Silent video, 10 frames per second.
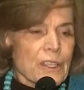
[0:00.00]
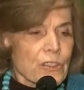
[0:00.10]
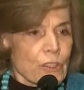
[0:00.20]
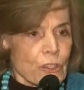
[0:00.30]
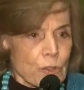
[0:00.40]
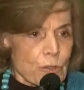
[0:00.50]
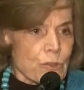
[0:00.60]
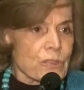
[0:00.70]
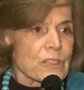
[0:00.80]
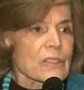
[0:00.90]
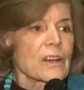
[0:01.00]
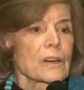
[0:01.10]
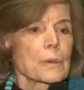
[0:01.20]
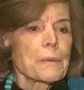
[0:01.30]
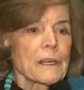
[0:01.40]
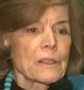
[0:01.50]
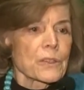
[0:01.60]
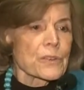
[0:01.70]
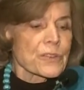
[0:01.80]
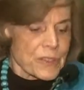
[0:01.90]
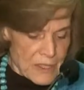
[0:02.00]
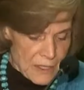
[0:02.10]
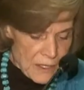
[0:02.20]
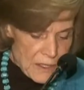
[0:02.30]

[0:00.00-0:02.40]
to use our powers